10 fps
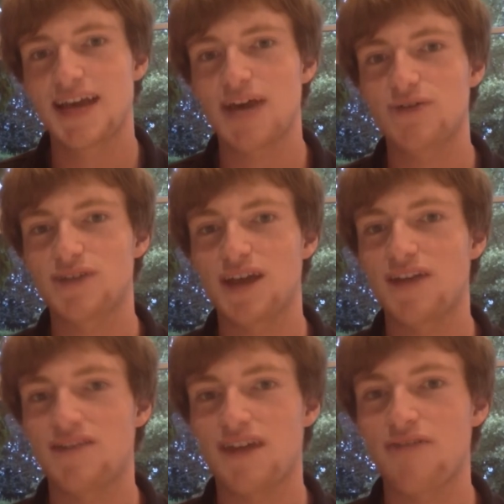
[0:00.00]
outside
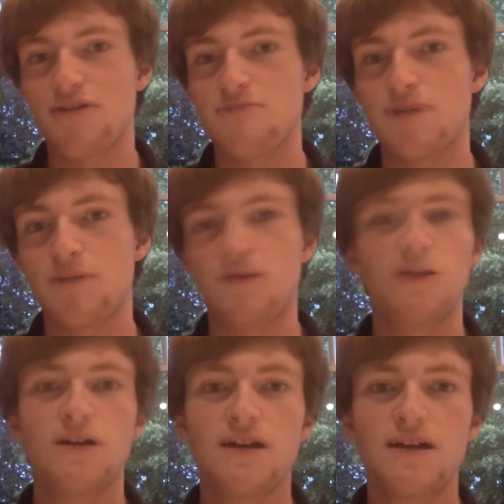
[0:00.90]
of their own bubble,